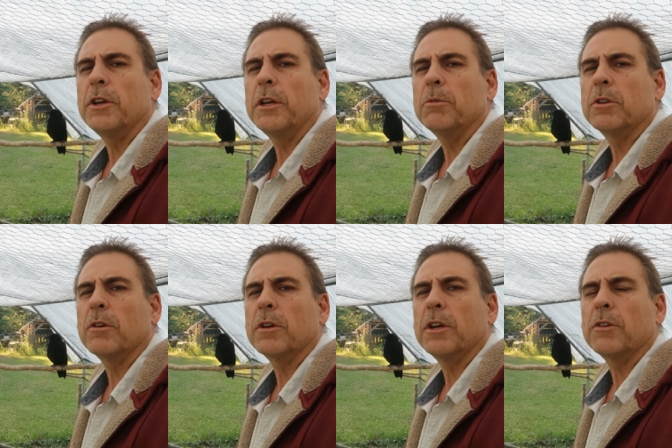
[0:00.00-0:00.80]
he would
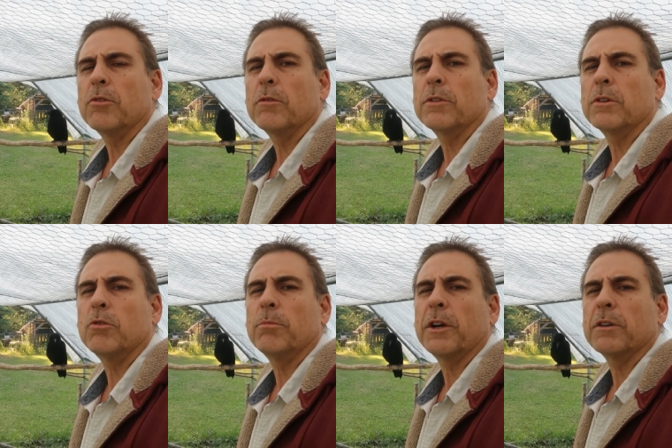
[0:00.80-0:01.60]
start getting nervous and
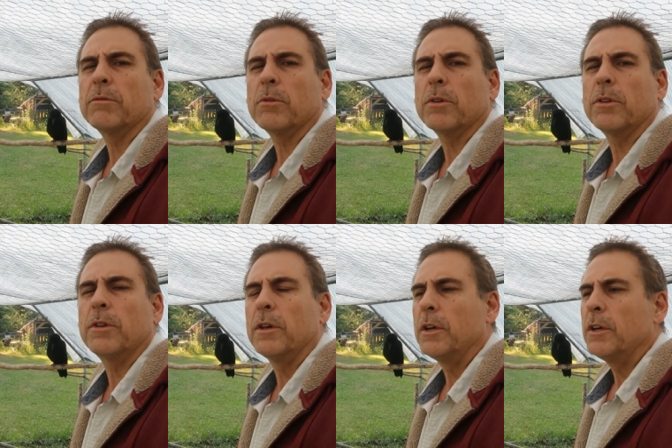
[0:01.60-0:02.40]
going back and
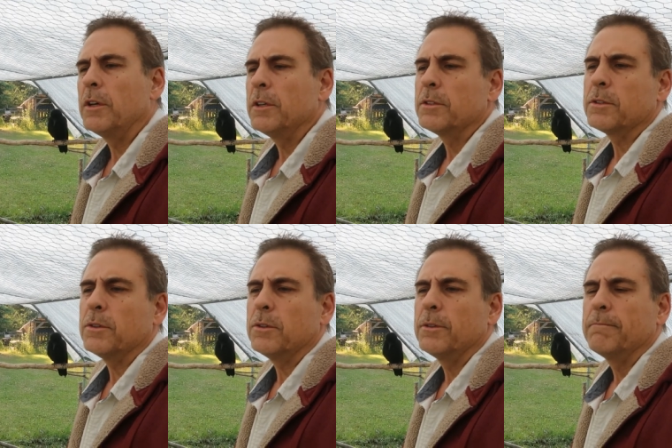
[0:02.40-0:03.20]
forth. So